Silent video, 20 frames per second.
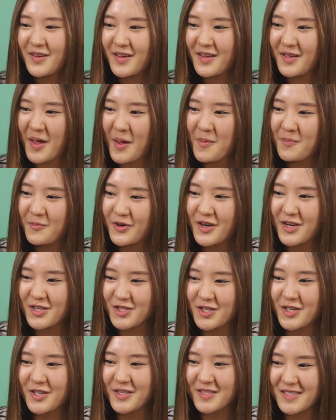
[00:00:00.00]
I'm pretty
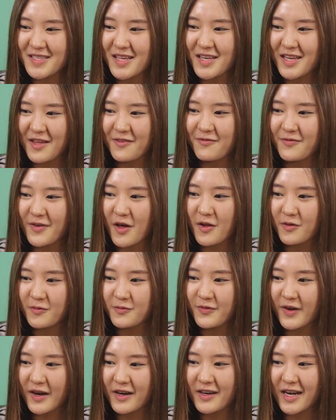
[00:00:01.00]
sure Sun Hee felt
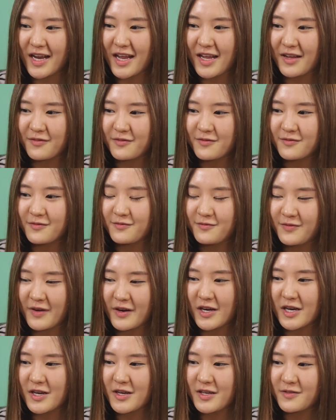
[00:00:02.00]
very,
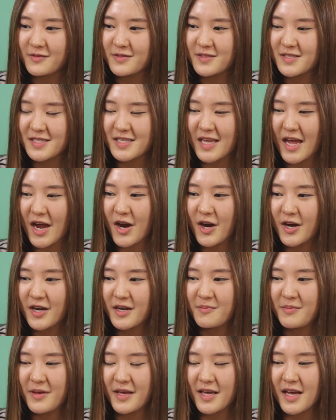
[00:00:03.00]
very
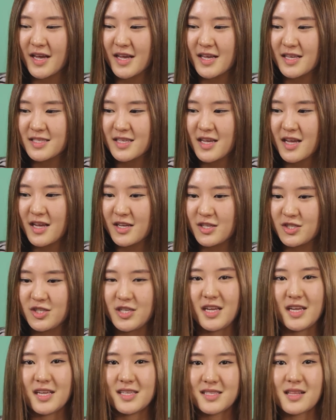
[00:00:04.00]
scared because
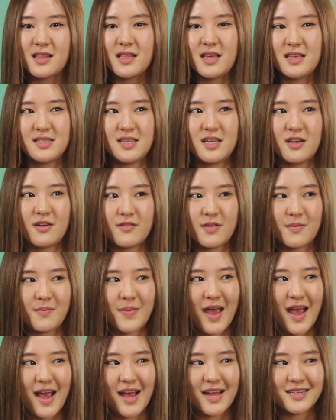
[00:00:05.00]
she is the lead singer of the
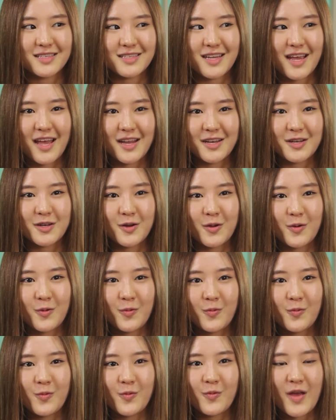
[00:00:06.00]
band, and,
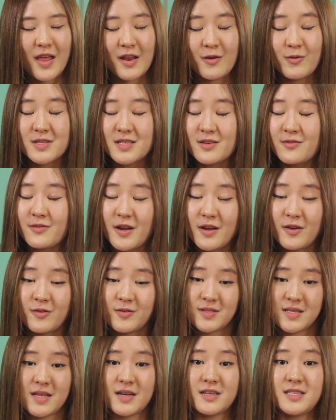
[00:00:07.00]
and it, was, it
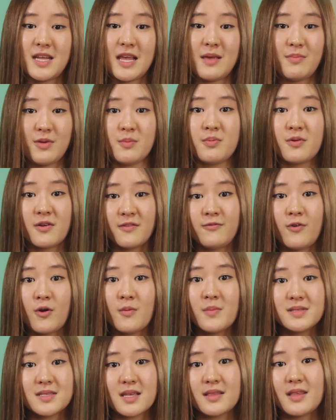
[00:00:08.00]
was their debut
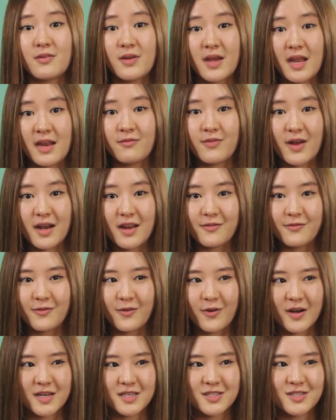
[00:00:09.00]
performance that they were getting ready
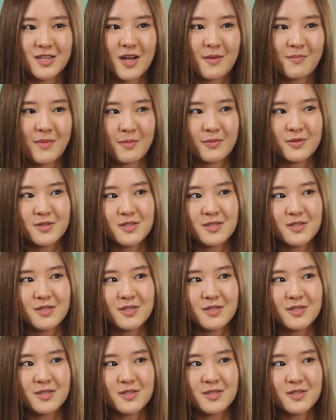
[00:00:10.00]
for, and to not be able